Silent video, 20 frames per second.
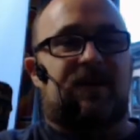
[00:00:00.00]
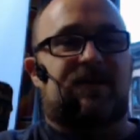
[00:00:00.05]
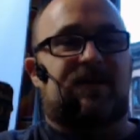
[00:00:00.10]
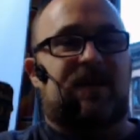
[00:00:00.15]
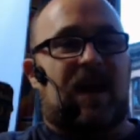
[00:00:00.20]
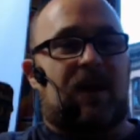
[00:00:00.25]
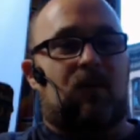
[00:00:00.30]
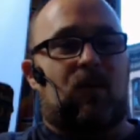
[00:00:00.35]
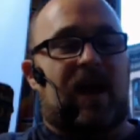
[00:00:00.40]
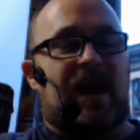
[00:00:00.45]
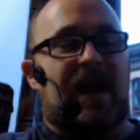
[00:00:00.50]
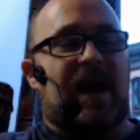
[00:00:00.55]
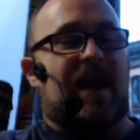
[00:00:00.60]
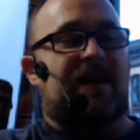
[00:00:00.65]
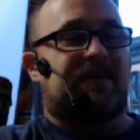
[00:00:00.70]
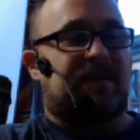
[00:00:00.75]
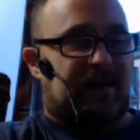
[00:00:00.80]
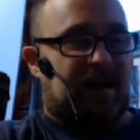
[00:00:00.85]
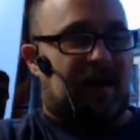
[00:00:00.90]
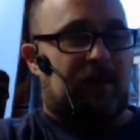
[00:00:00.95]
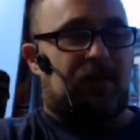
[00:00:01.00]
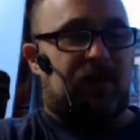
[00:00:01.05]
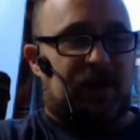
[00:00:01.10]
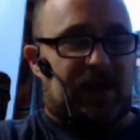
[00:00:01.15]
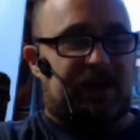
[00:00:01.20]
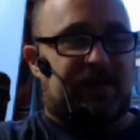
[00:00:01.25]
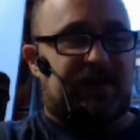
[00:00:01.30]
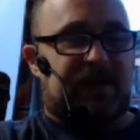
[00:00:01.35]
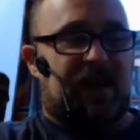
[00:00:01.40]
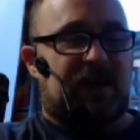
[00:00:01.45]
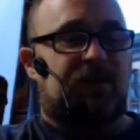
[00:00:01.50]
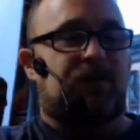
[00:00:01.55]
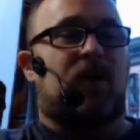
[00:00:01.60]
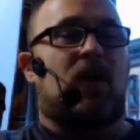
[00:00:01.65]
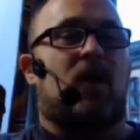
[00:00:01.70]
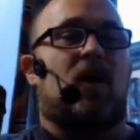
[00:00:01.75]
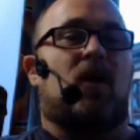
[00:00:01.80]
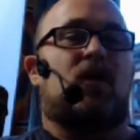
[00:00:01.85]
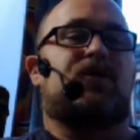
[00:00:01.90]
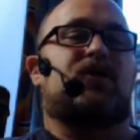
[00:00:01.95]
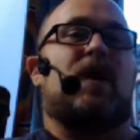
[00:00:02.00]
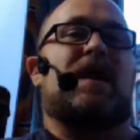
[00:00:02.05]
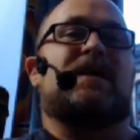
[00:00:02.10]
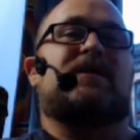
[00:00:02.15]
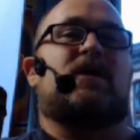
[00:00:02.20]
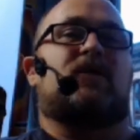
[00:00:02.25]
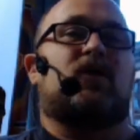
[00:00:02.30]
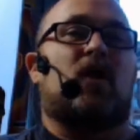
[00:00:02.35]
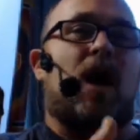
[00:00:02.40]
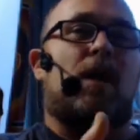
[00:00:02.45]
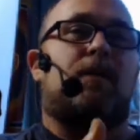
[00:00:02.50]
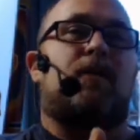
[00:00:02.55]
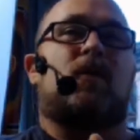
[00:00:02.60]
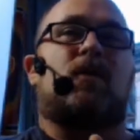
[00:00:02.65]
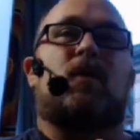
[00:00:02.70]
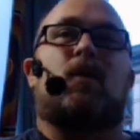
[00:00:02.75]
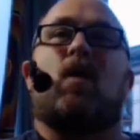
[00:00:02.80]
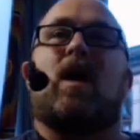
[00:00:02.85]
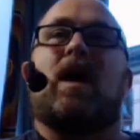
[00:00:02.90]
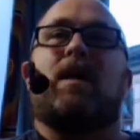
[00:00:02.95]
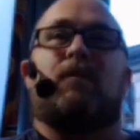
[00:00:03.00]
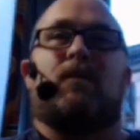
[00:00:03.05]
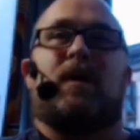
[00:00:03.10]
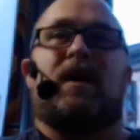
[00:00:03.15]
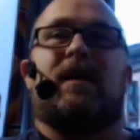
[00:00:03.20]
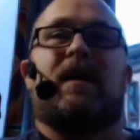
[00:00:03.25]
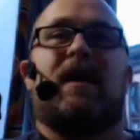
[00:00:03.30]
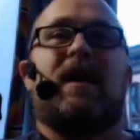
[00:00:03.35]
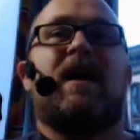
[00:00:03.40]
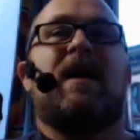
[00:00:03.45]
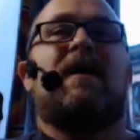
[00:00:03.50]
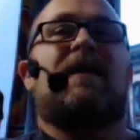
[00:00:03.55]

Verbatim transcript: the same way as a temple incense, but also as a topical ointment